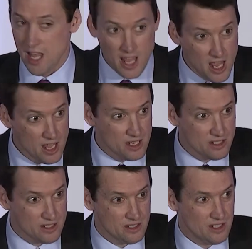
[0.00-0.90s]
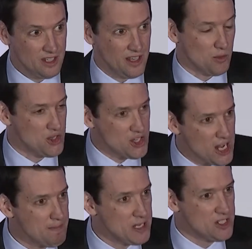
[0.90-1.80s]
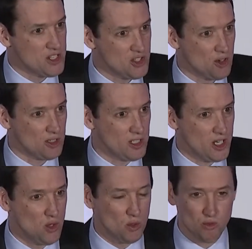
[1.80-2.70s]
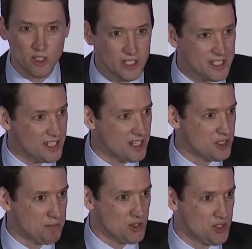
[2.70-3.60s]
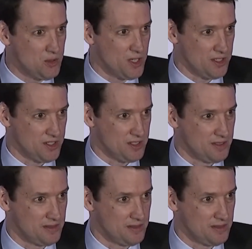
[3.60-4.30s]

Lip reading: And there were champions internally who were really excited to pursue this,